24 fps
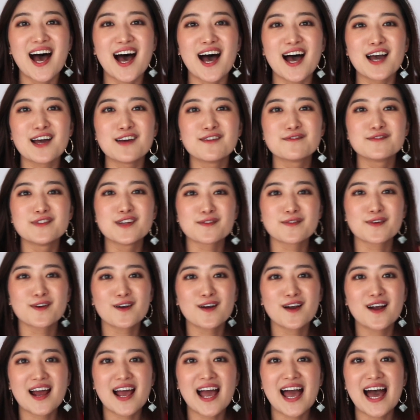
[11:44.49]
I've
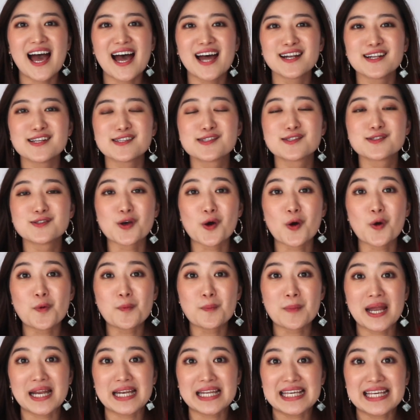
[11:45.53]
never had so
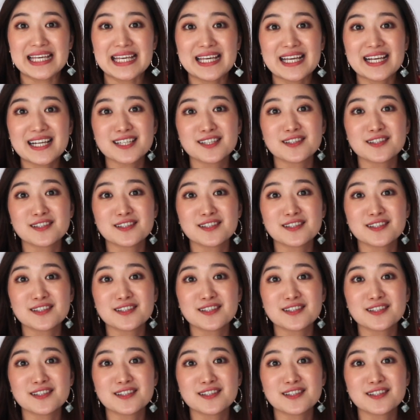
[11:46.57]
many